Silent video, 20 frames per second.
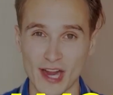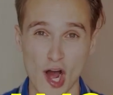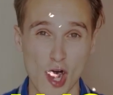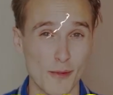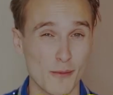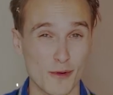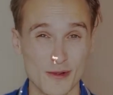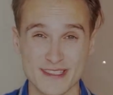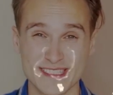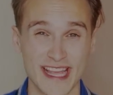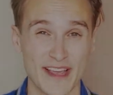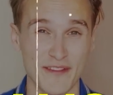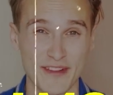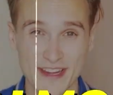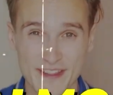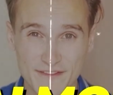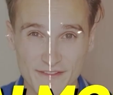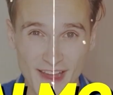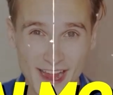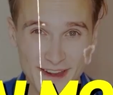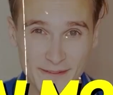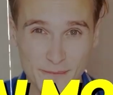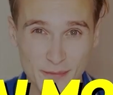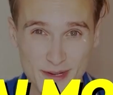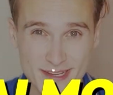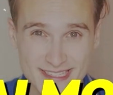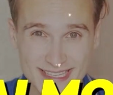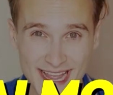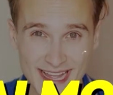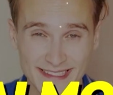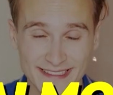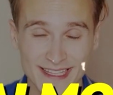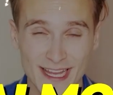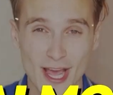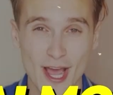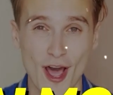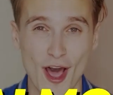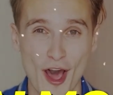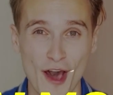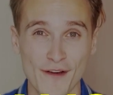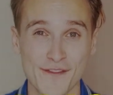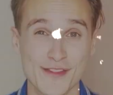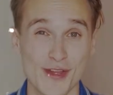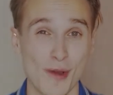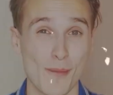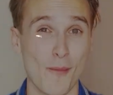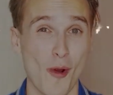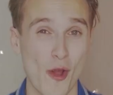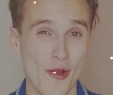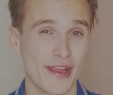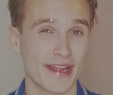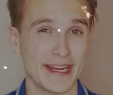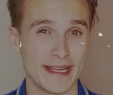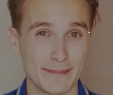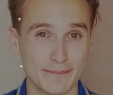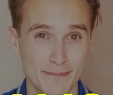almost 75% of their marketing